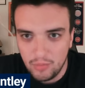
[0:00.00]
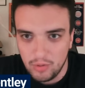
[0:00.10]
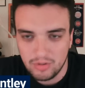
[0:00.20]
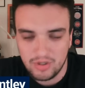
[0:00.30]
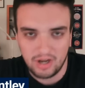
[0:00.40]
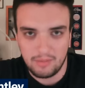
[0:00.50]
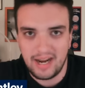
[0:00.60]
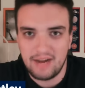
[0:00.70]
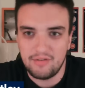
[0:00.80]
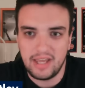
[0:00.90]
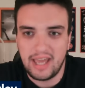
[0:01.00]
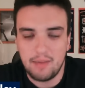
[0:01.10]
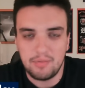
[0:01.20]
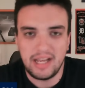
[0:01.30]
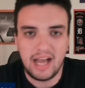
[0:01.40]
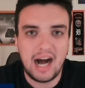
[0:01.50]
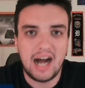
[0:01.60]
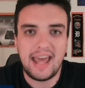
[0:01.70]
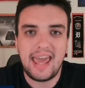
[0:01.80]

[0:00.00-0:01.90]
We will talk about everything happening on